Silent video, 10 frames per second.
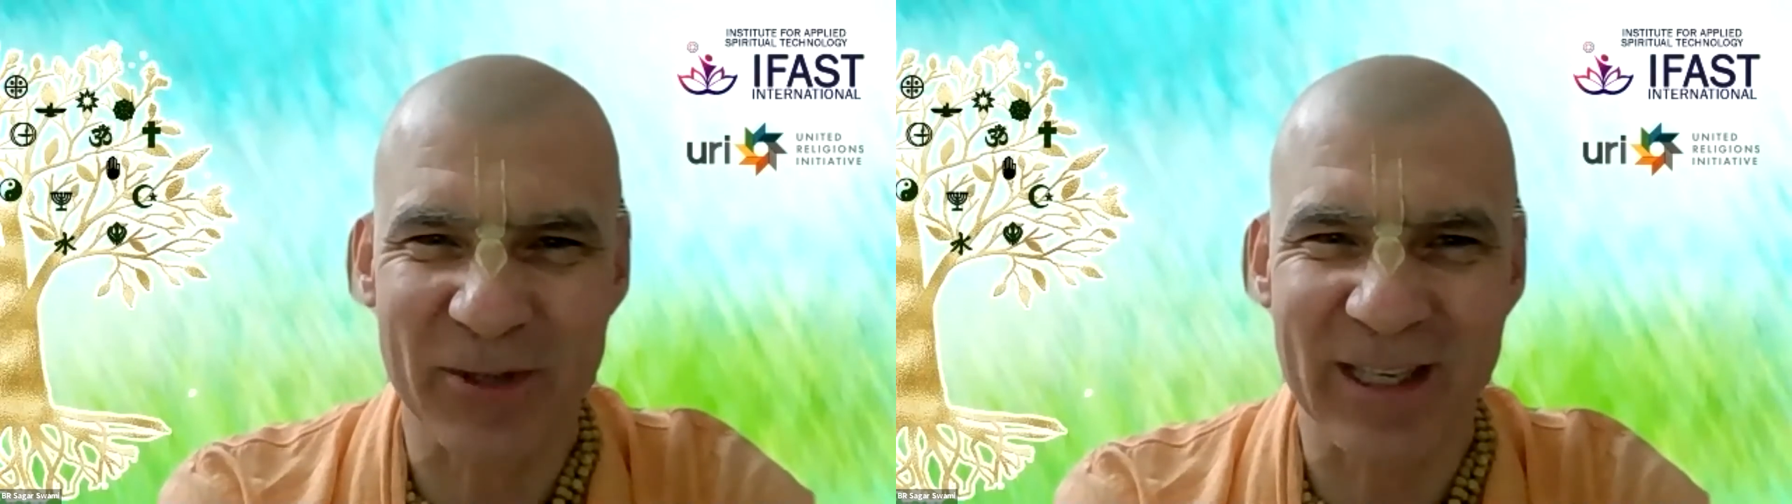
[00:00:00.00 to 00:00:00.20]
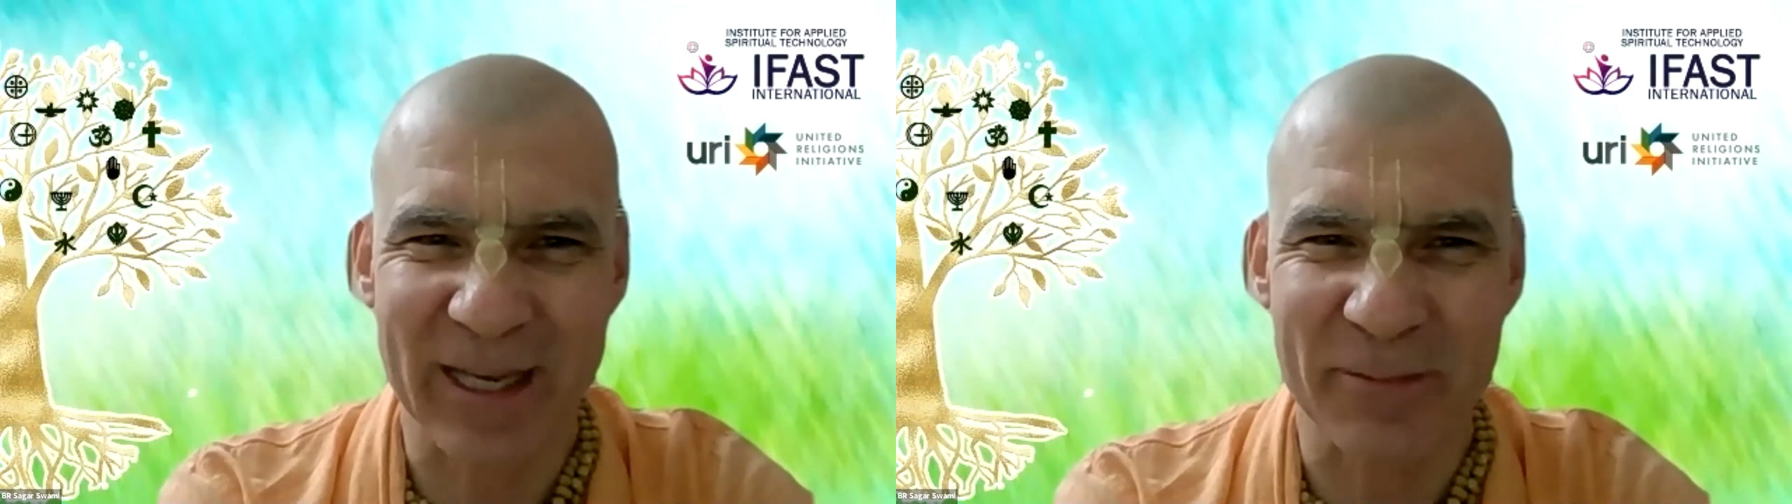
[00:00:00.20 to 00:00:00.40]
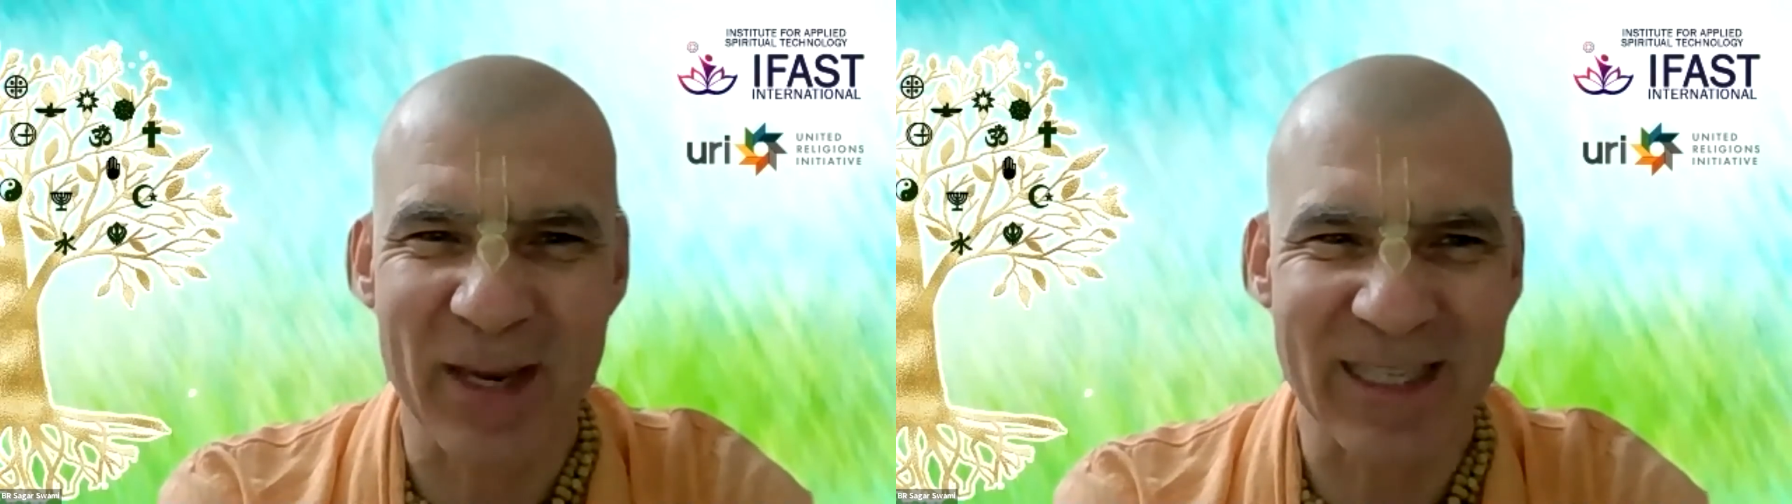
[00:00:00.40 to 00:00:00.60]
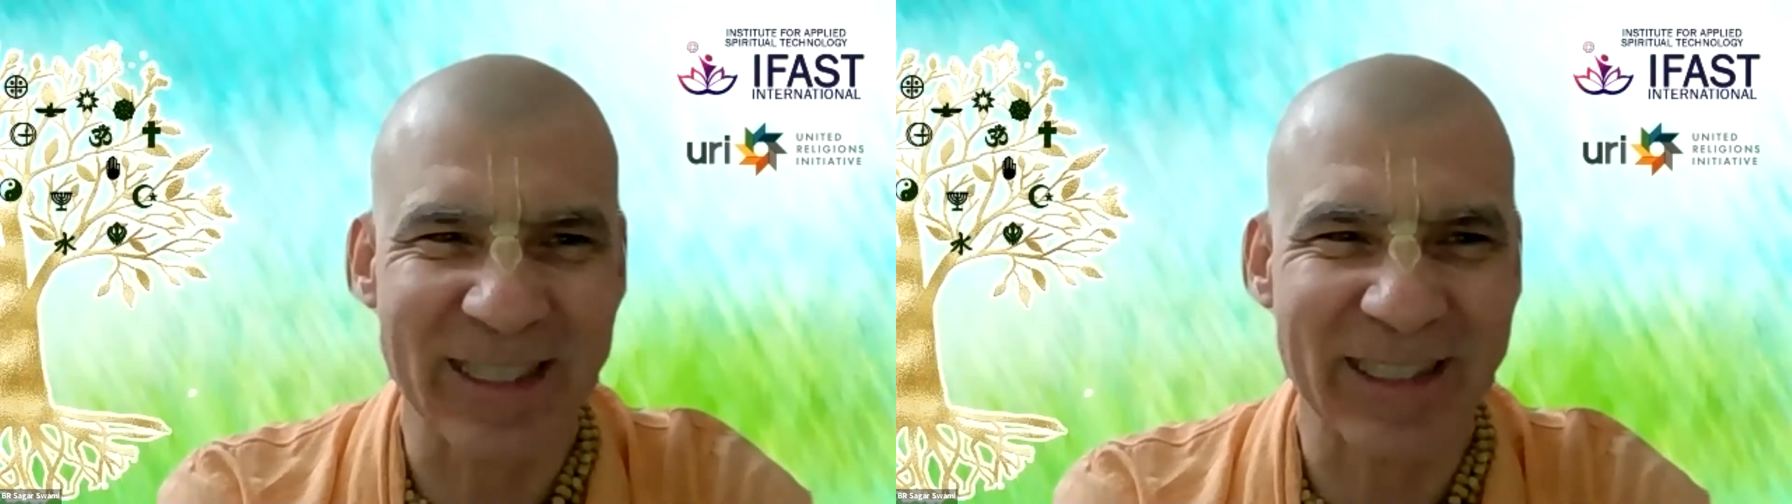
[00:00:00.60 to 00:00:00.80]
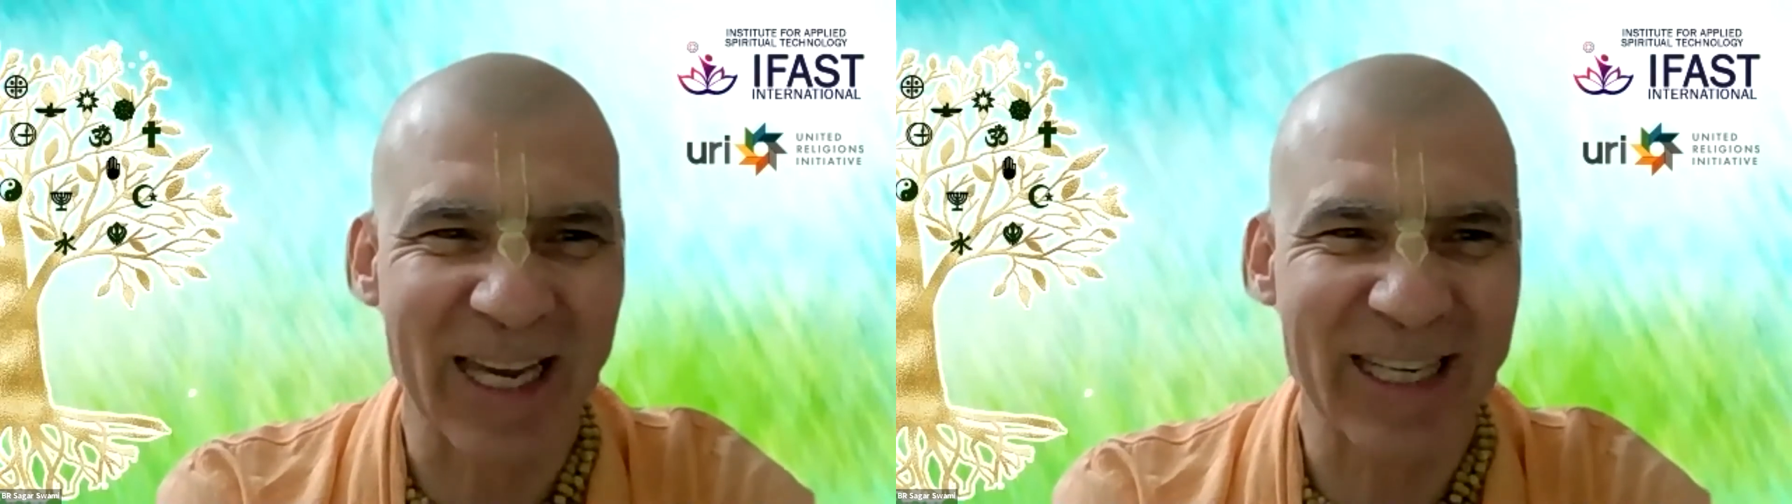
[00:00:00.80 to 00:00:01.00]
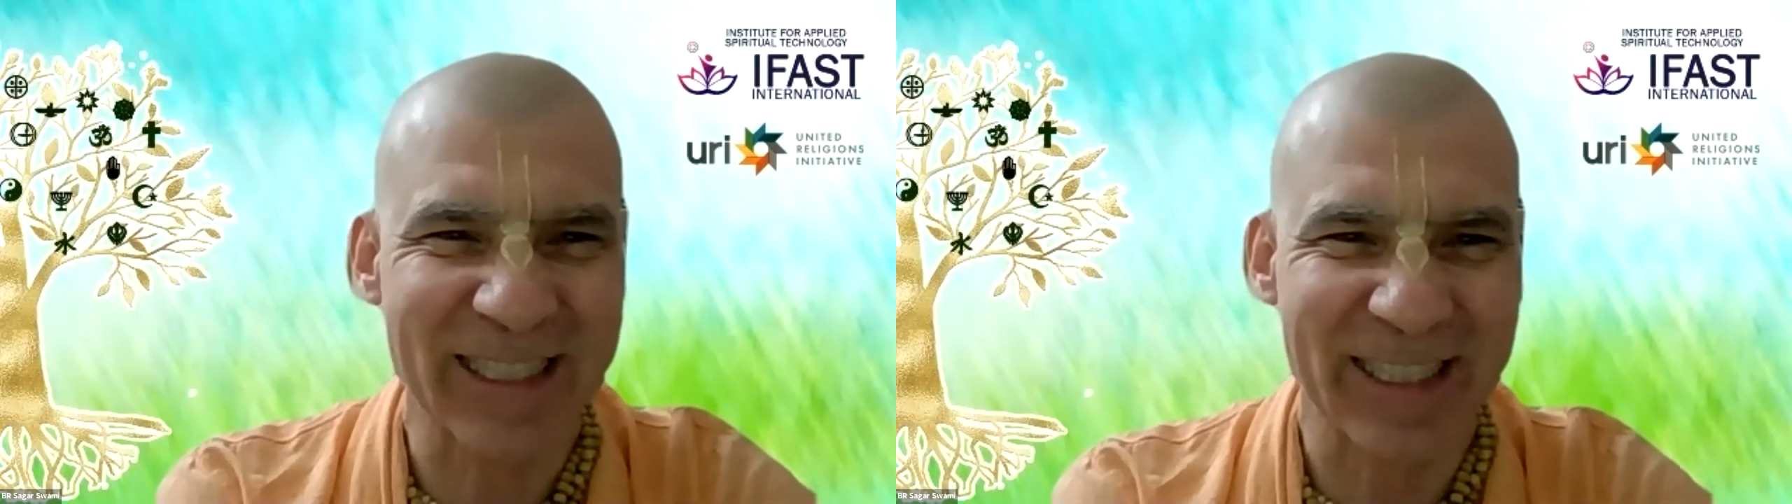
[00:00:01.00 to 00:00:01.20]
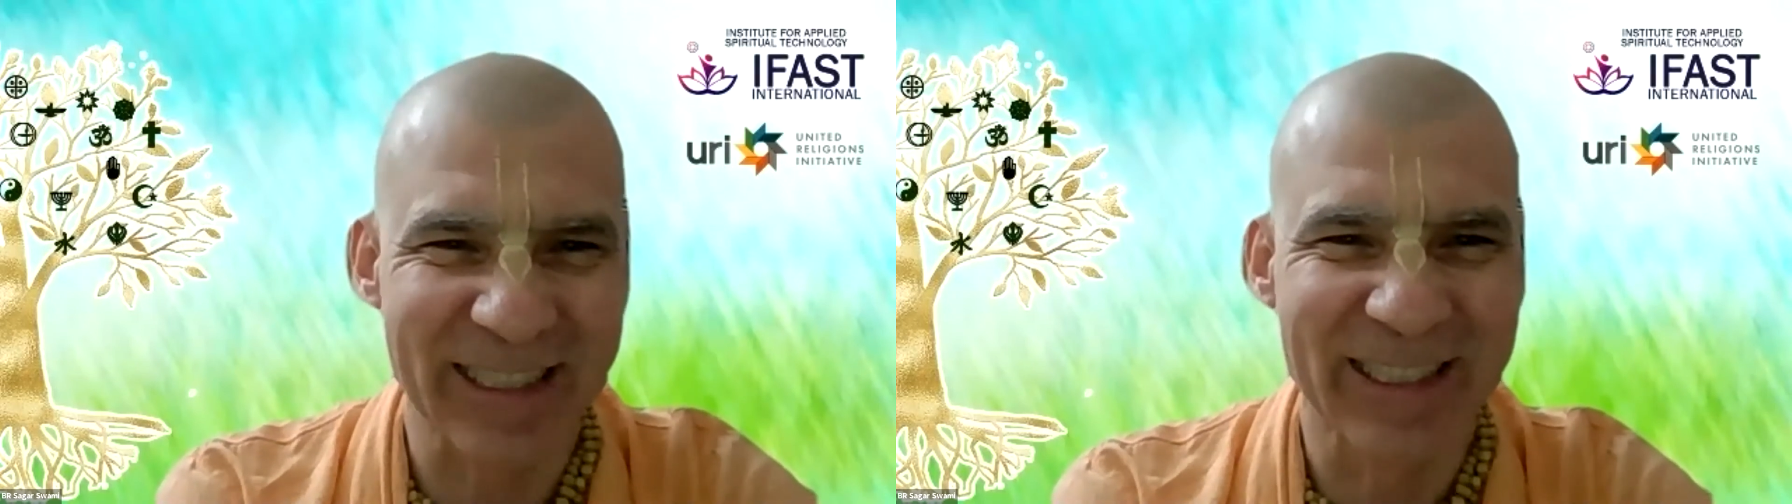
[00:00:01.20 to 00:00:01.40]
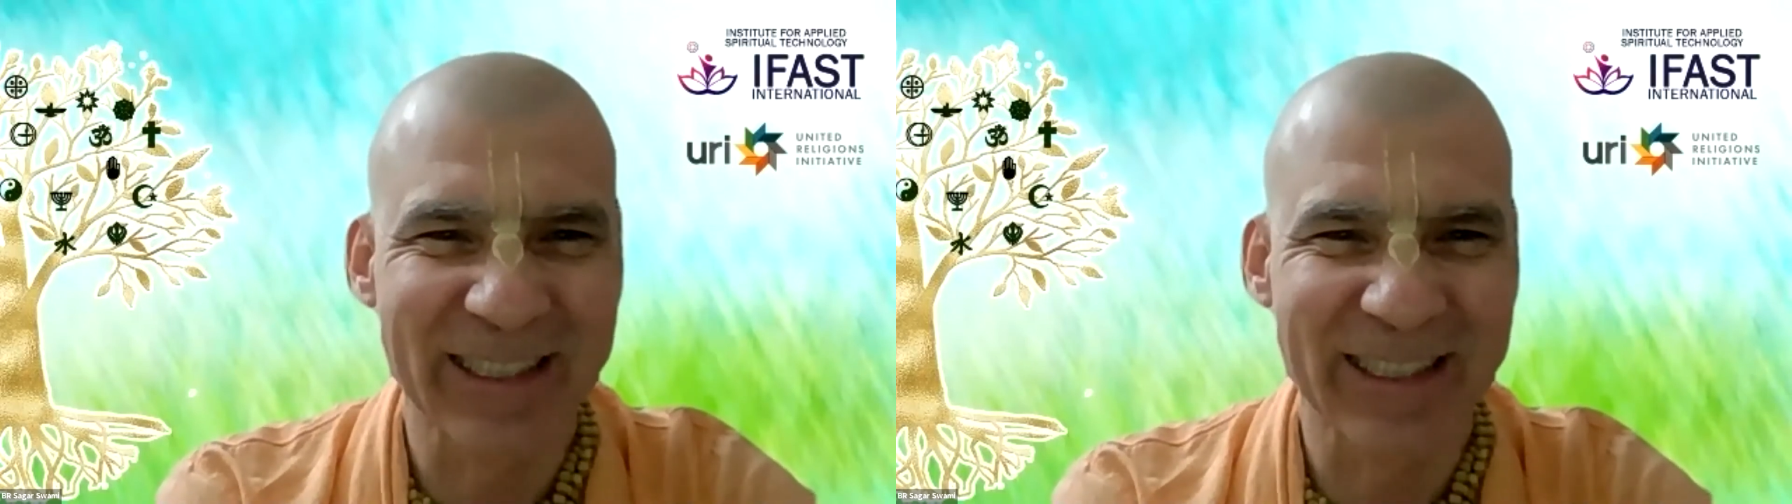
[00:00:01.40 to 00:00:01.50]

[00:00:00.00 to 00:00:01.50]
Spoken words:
really amazing taxi.